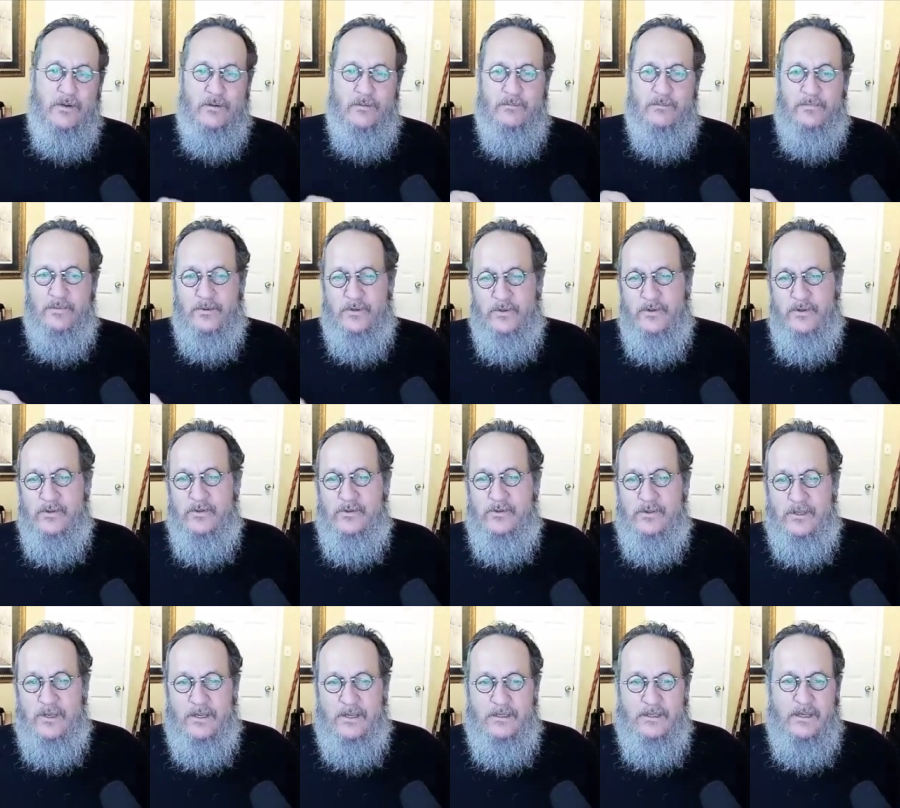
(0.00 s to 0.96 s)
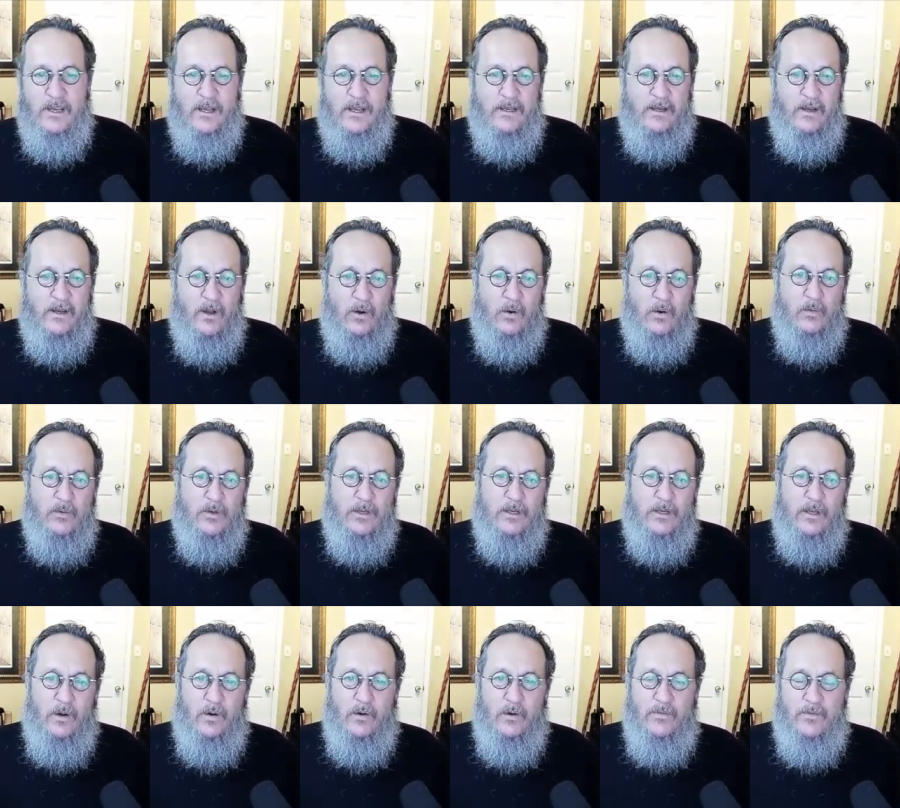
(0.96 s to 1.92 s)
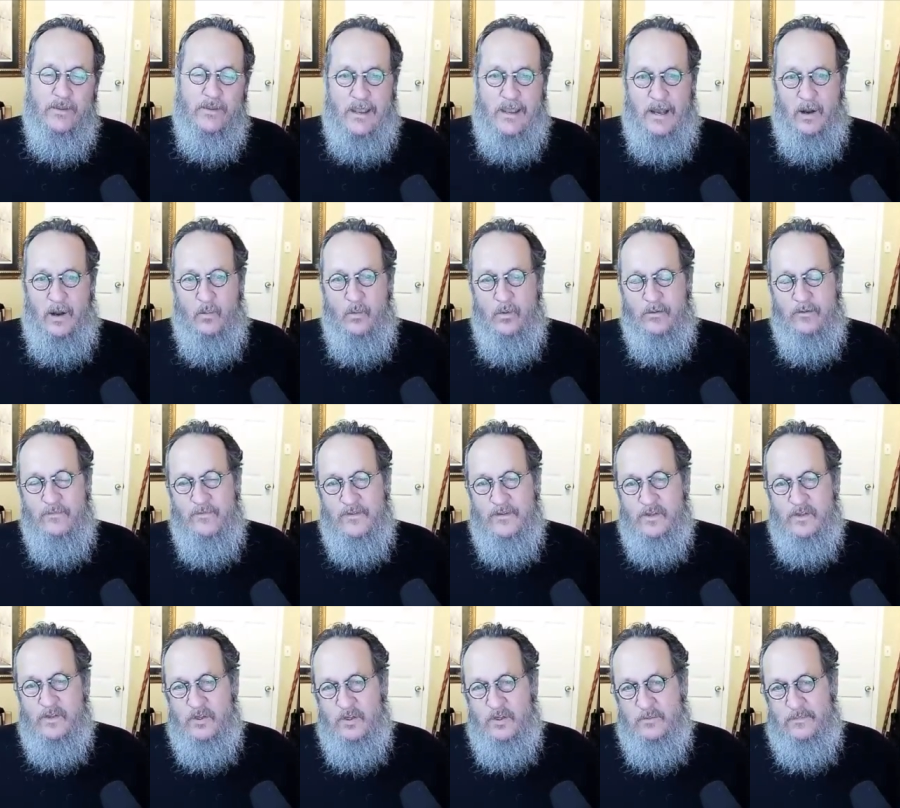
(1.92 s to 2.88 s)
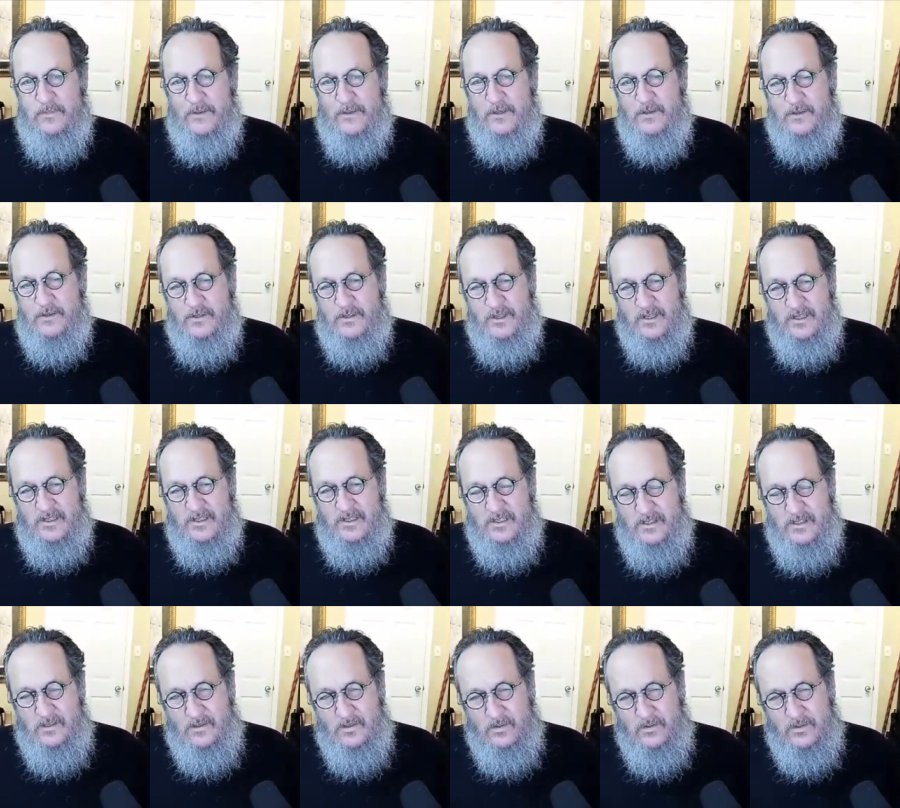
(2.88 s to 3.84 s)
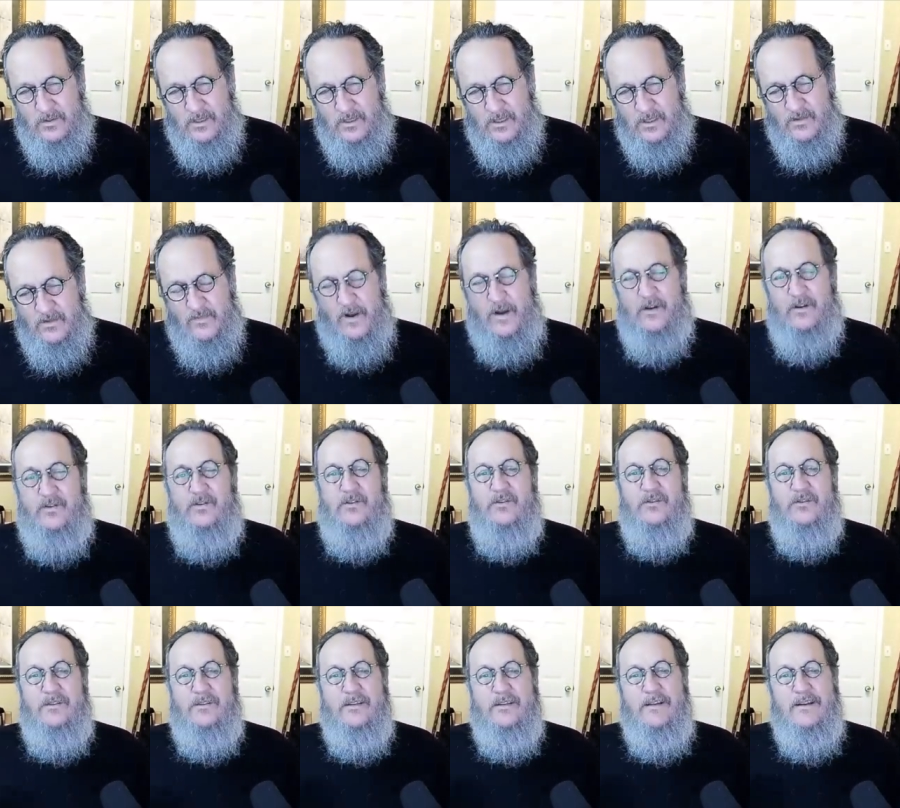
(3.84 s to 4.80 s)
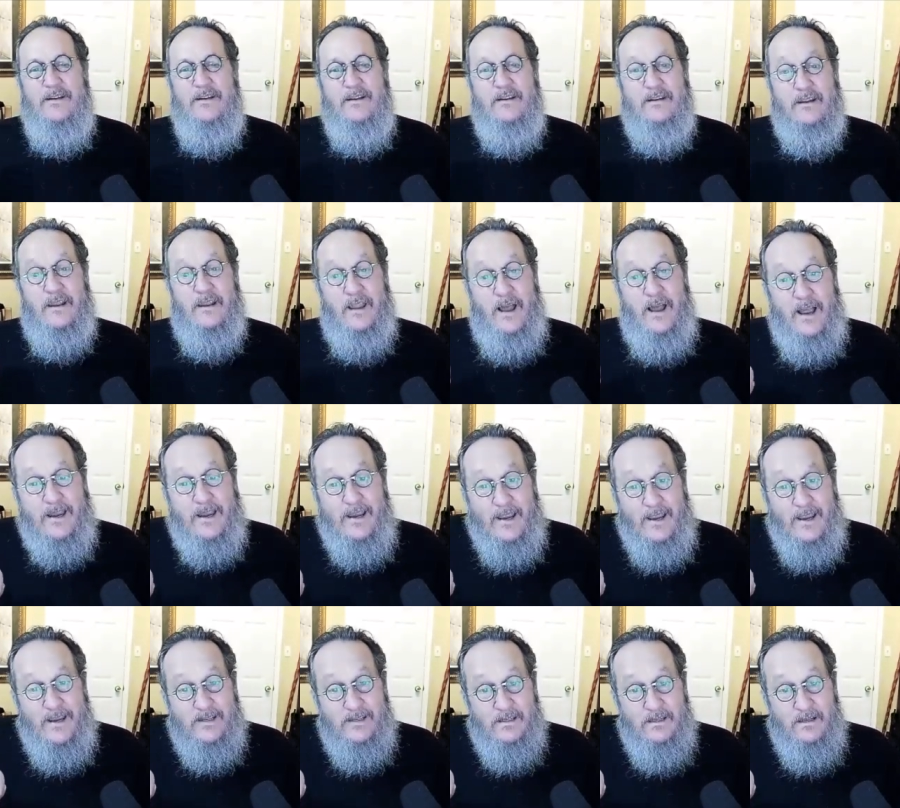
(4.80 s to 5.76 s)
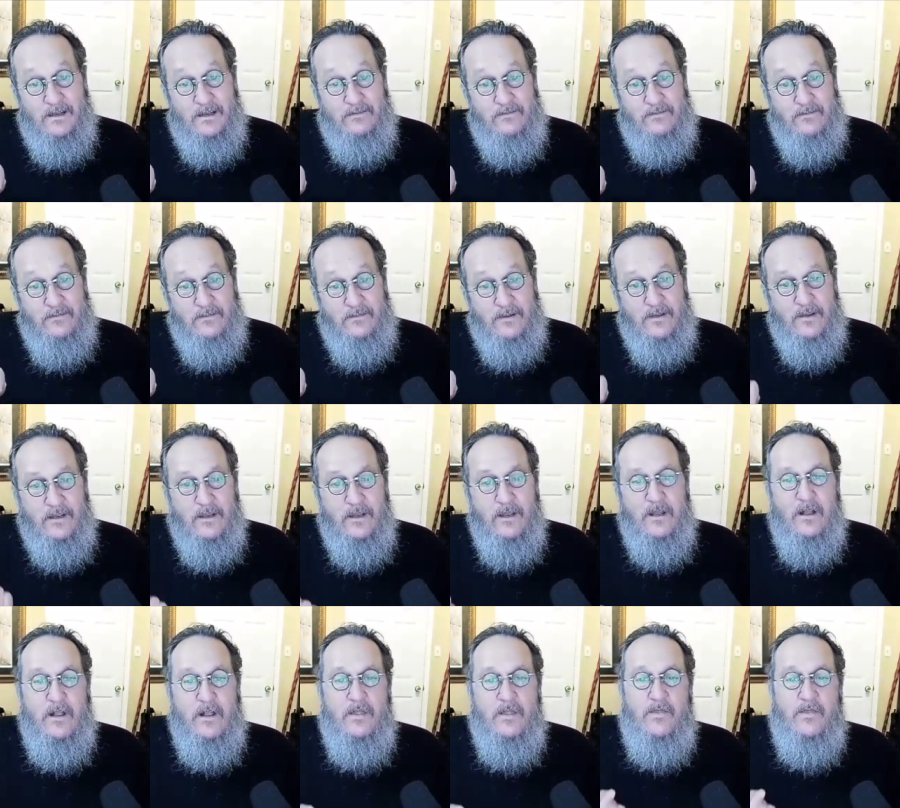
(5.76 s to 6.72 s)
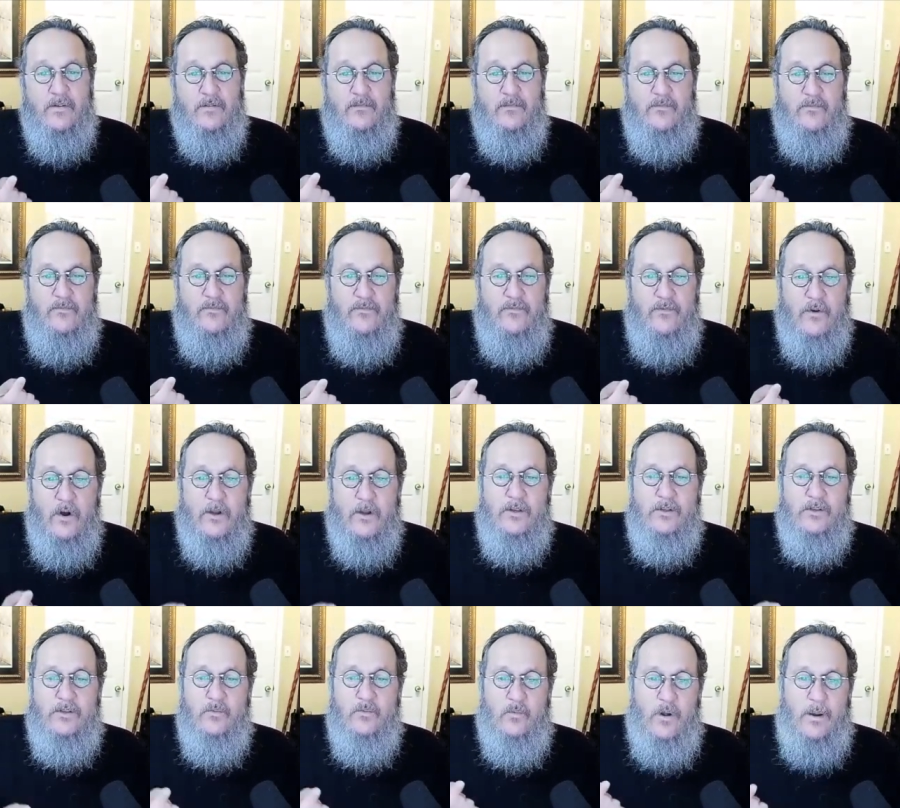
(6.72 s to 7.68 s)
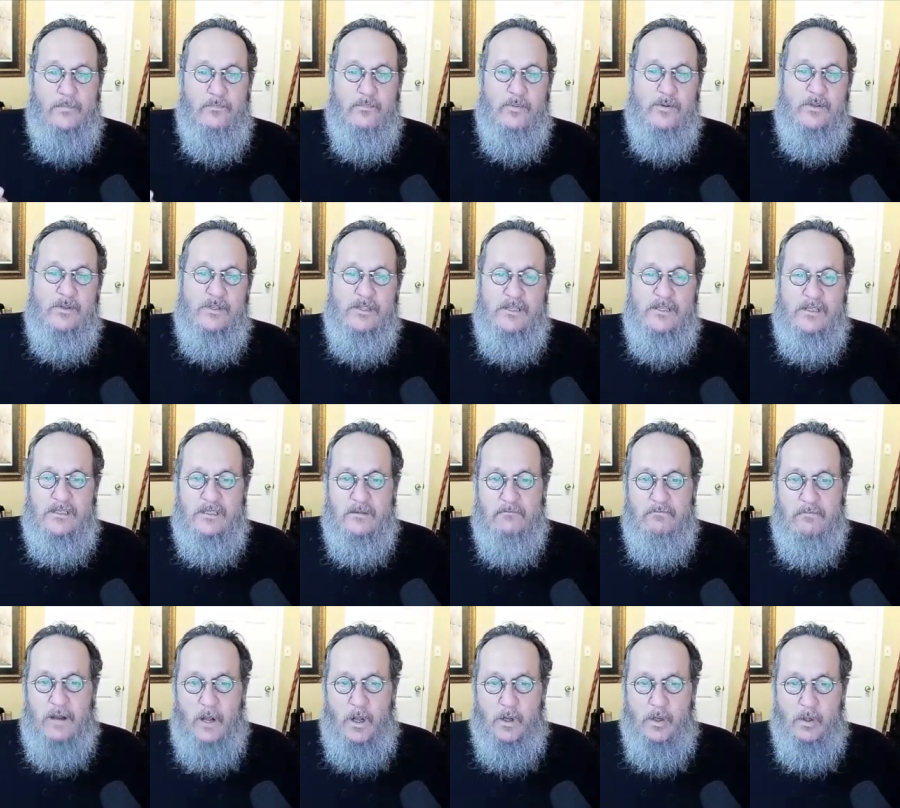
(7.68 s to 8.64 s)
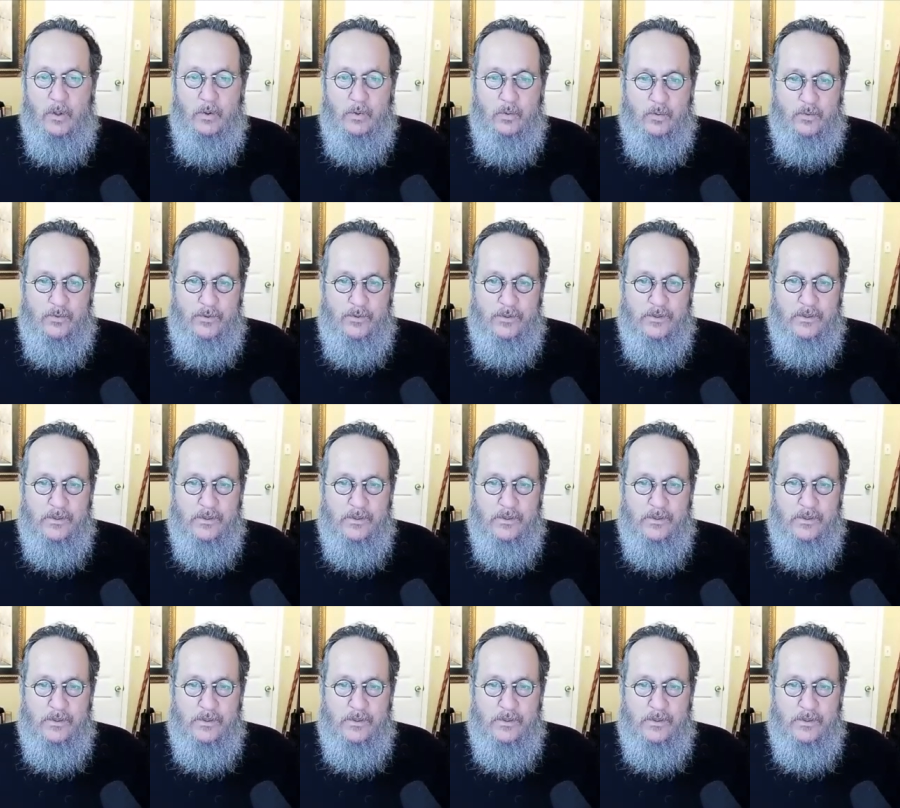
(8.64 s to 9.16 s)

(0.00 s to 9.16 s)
and produce, and yet only on the outward physical appearance does he do these functions. Like Asa, the foot represents malchut,